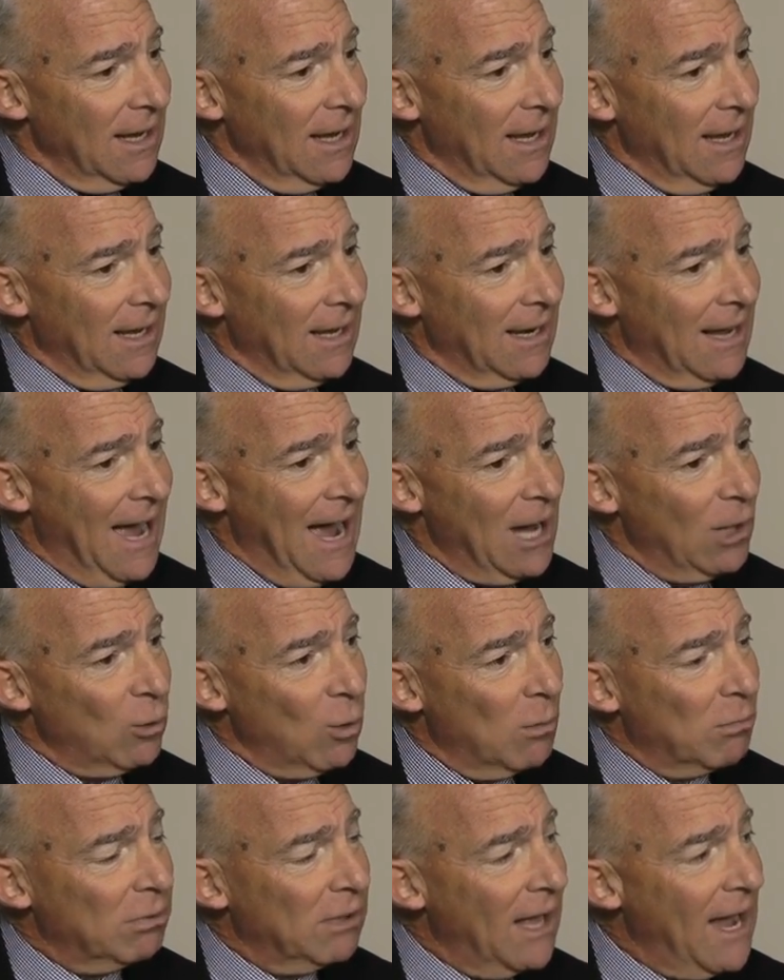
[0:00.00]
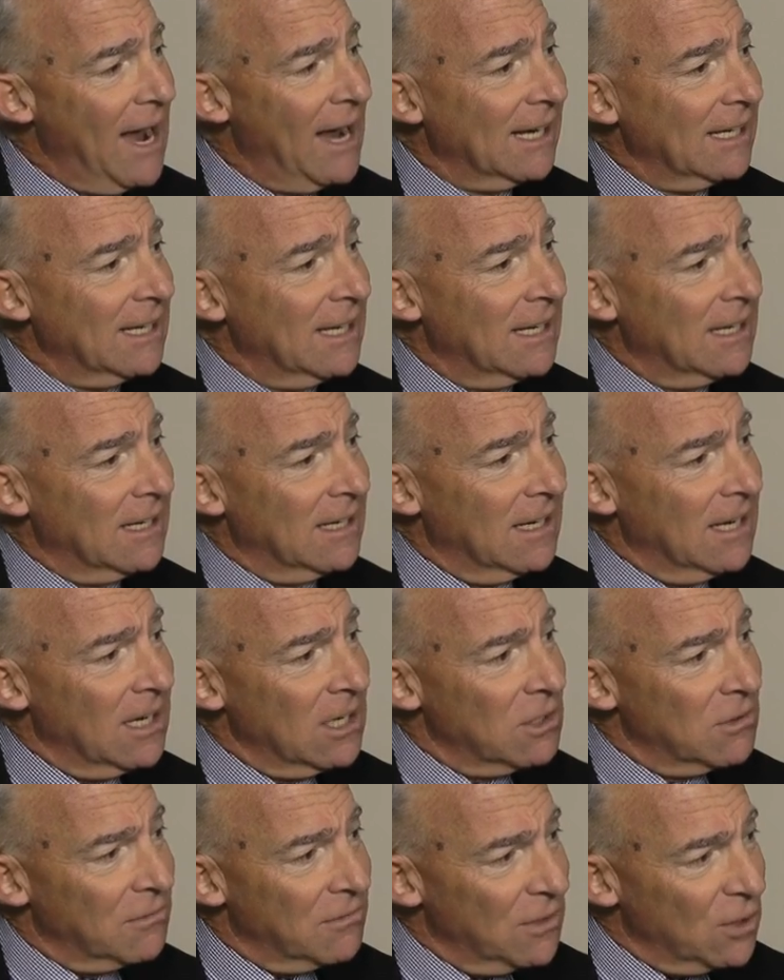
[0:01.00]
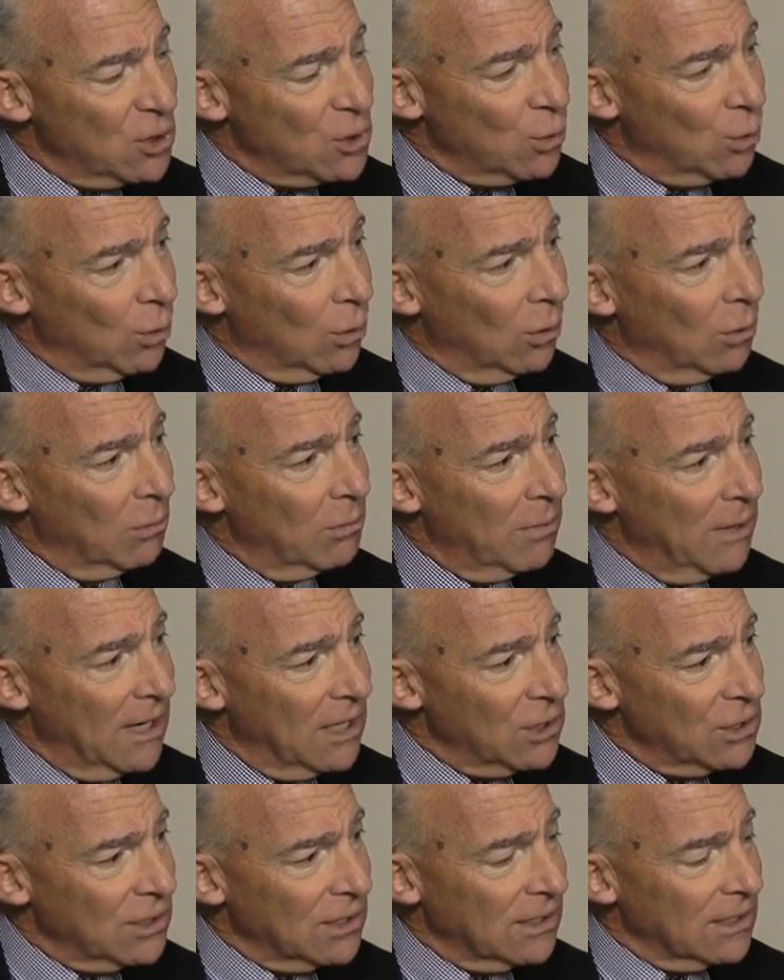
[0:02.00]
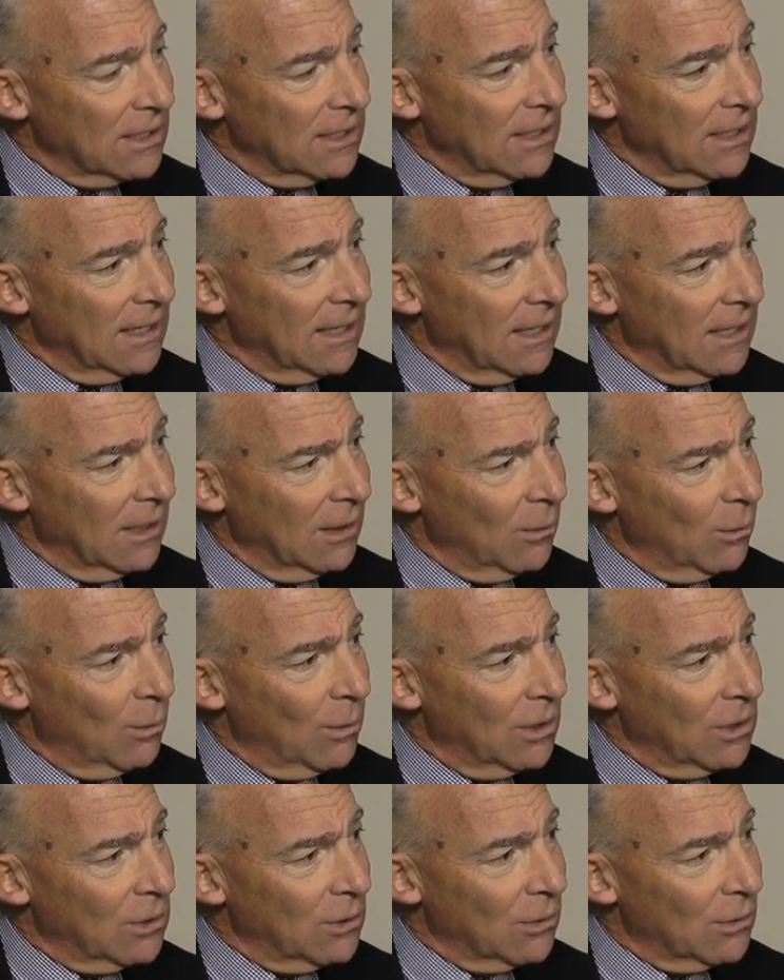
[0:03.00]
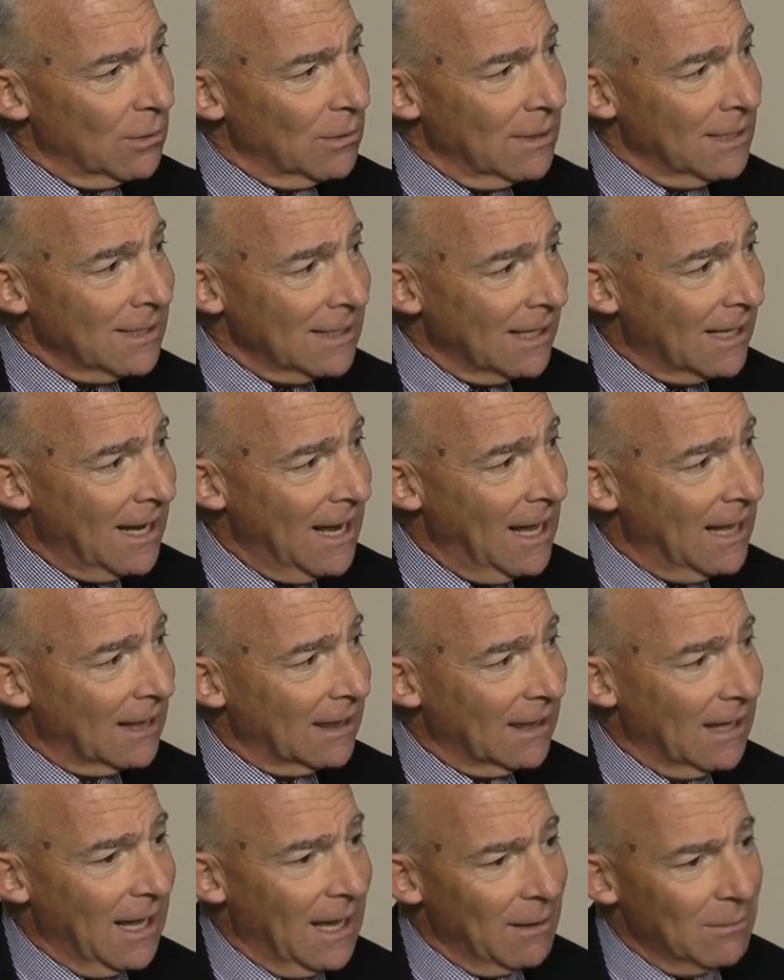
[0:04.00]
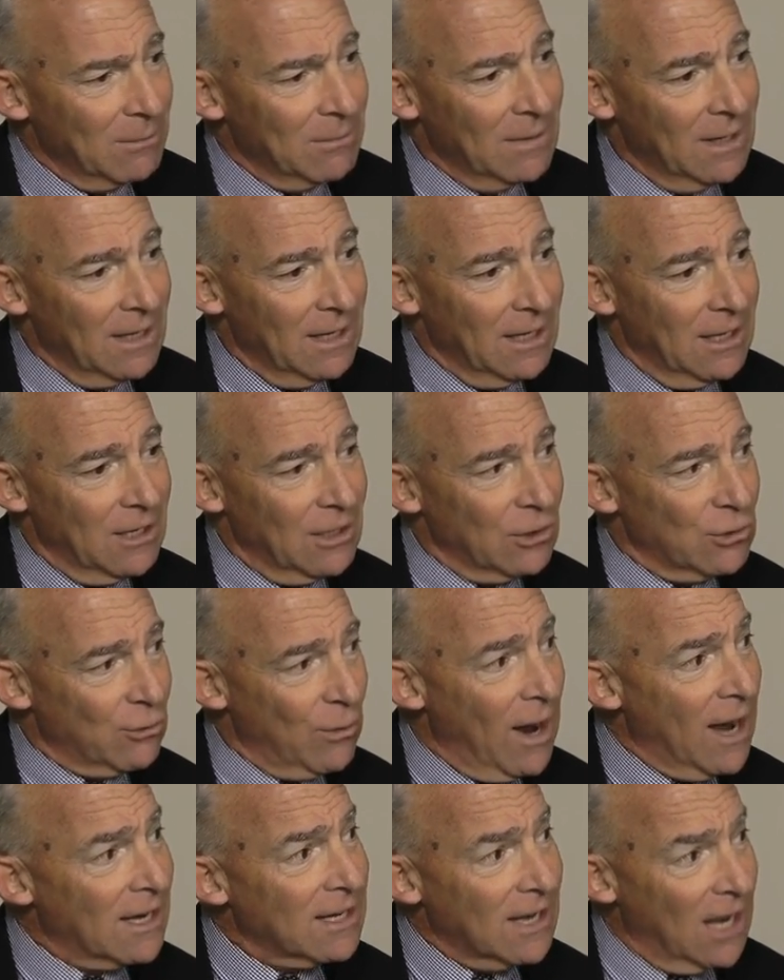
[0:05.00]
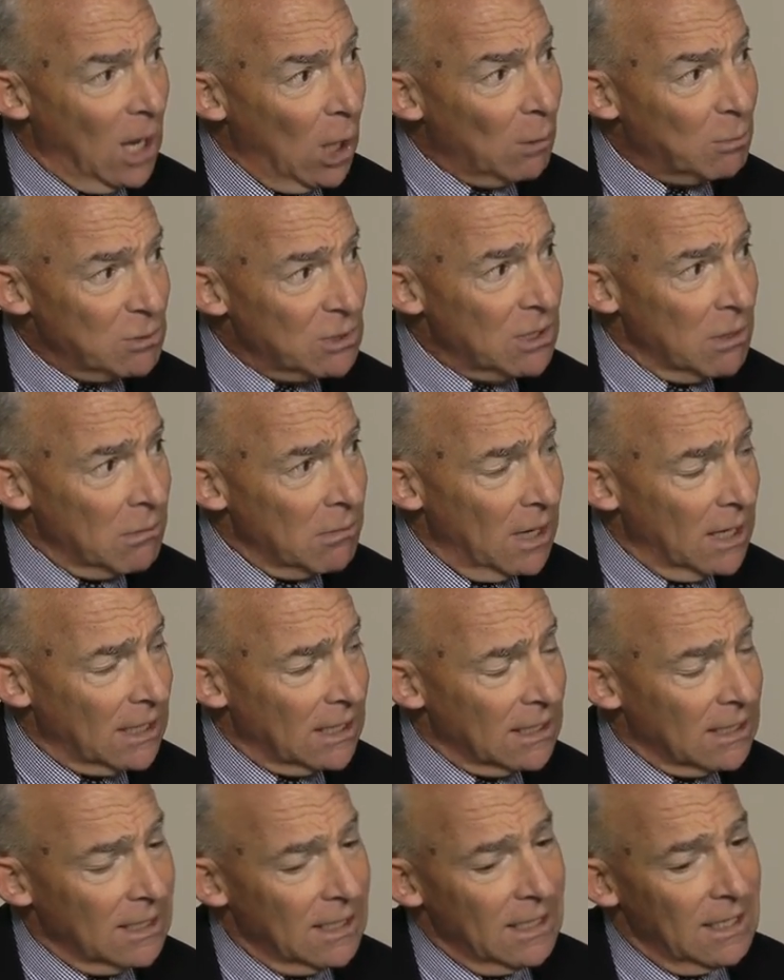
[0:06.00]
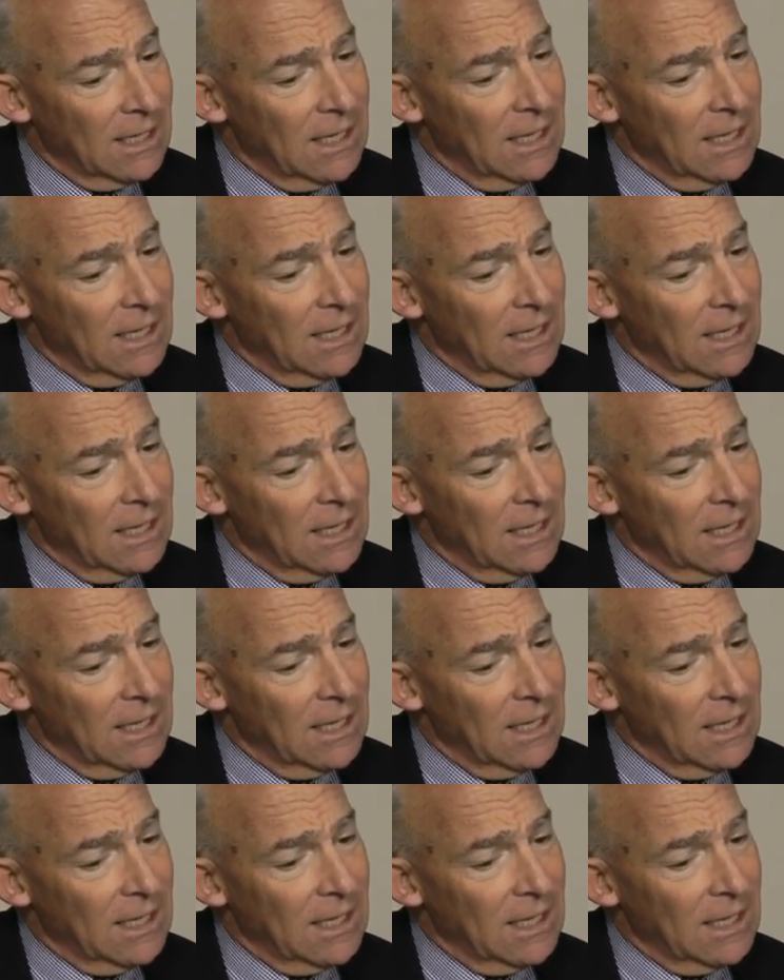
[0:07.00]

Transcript: and how to apply it in an individual patient when you're in the cath lab trying to help somebody